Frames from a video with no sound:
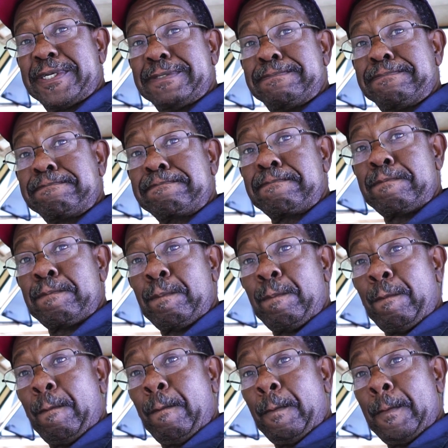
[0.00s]

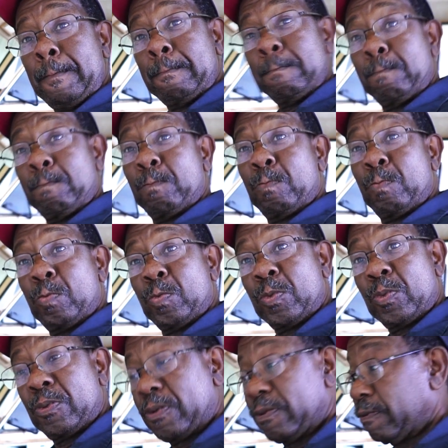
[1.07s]
I put the ground
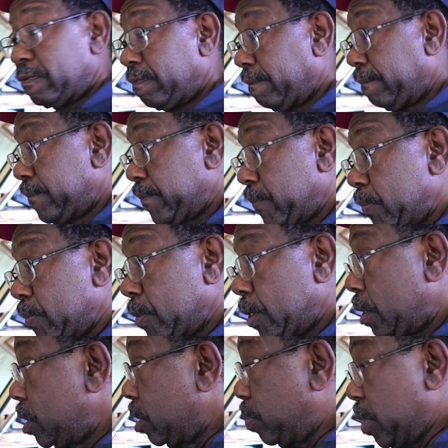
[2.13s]
on there.
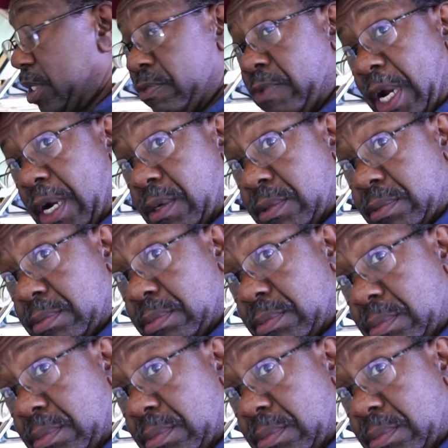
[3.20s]
You put the ground?